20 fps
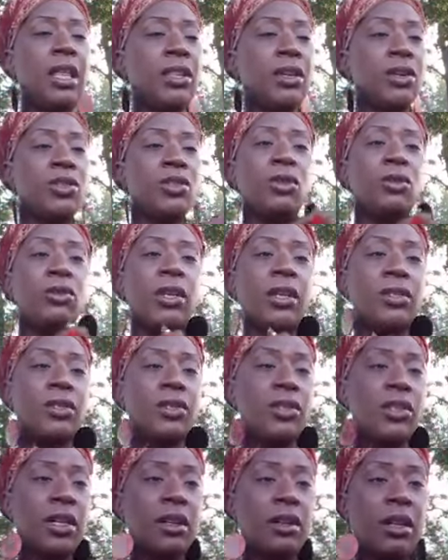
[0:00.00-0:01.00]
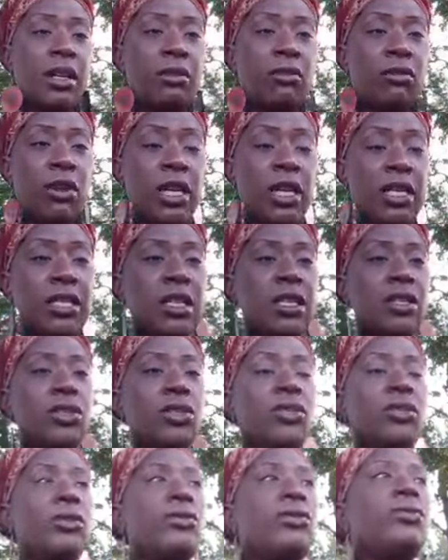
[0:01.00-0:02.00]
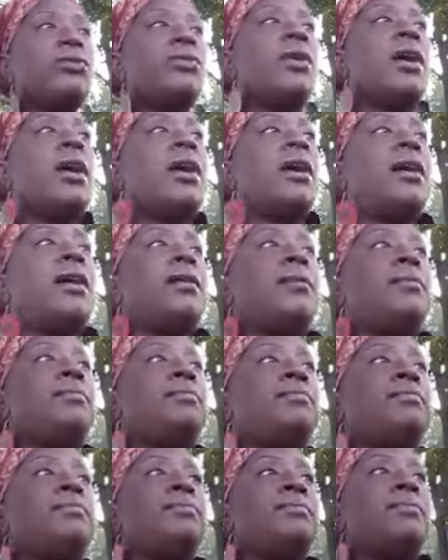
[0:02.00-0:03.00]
There's no necessarily reason to um,